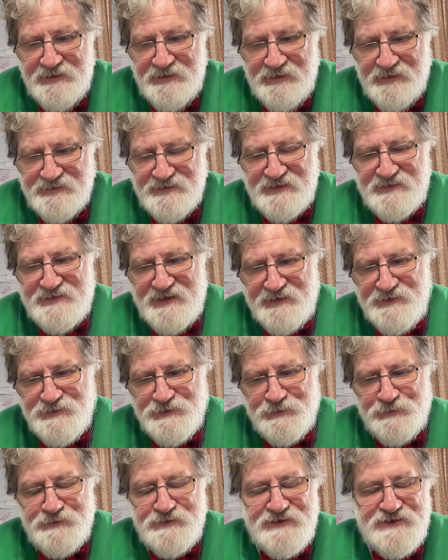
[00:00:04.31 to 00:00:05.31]
as a
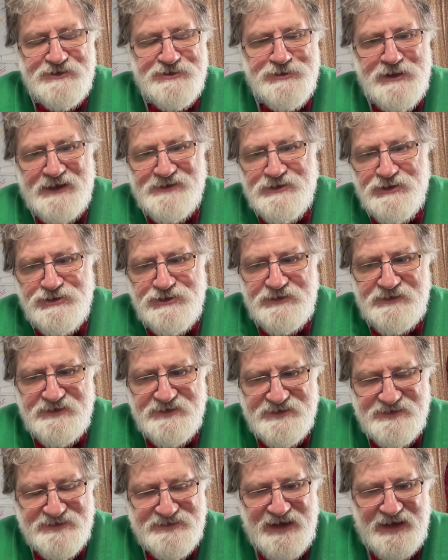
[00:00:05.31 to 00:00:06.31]
central strategy to
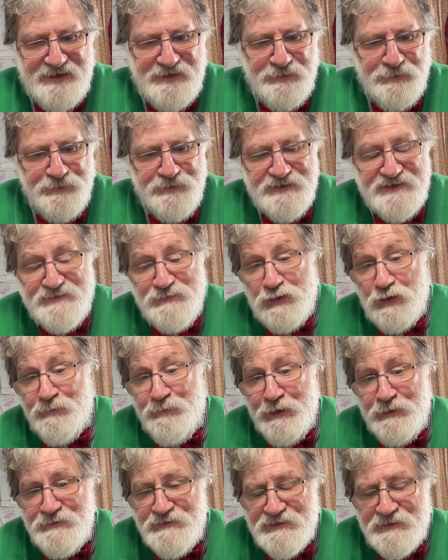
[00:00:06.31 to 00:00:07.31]
tackle the small
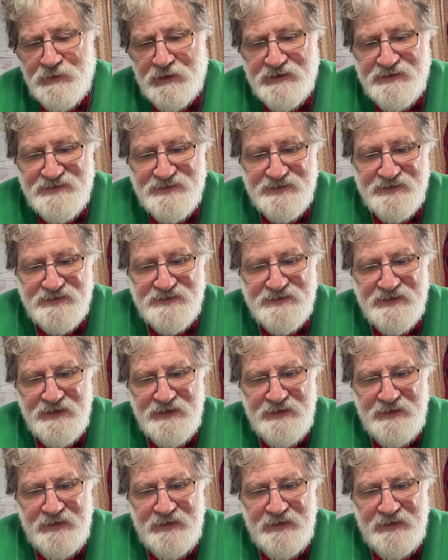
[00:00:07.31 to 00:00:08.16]
boats crisis